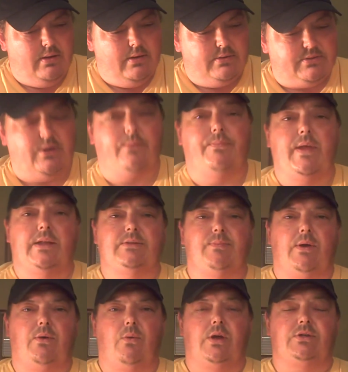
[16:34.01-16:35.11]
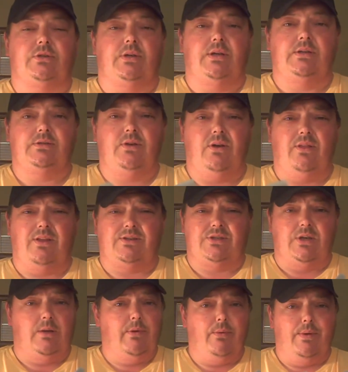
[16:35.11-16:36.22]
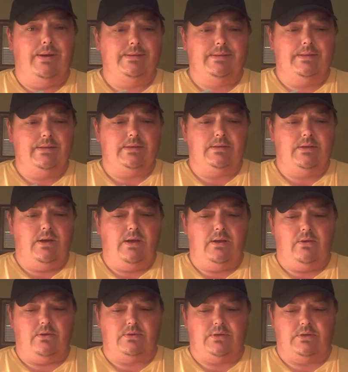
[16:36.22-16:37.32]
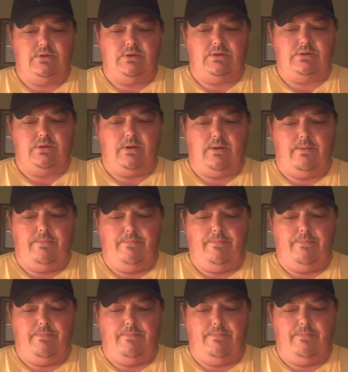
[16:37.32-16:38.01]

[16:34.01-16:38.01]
So that's my question: Is there a legitimate reason this is done, or is it just a